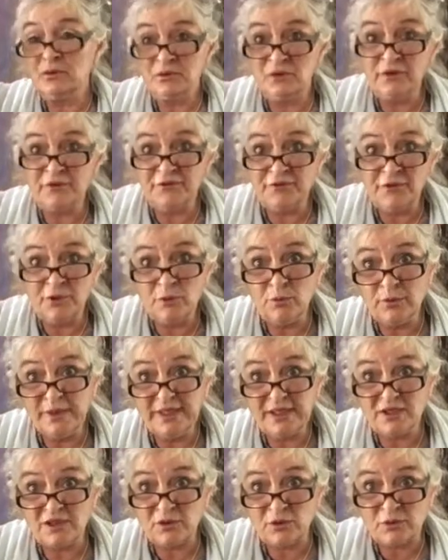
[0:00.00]
good few
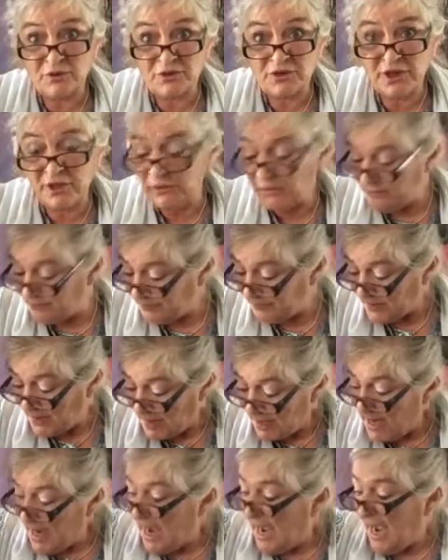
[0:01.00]
weeks or so,
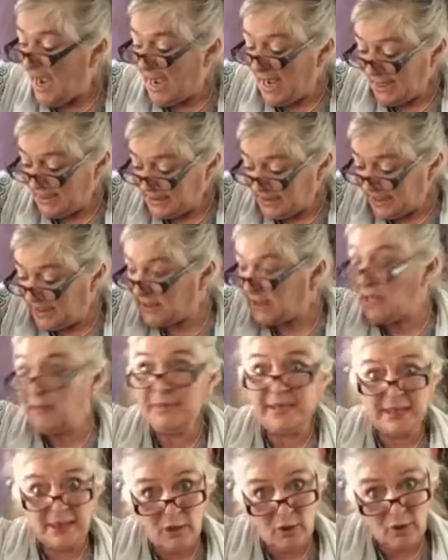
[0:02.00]
and it's
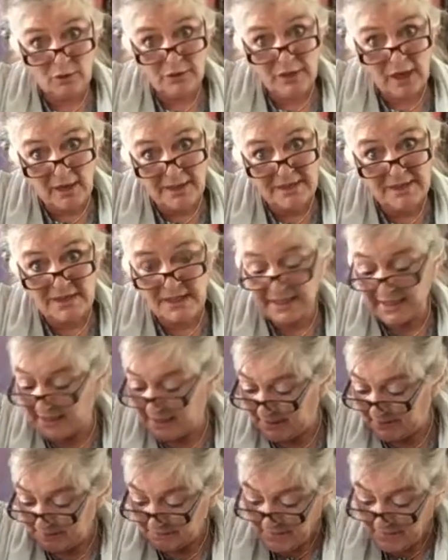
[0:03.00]
coming along nicely.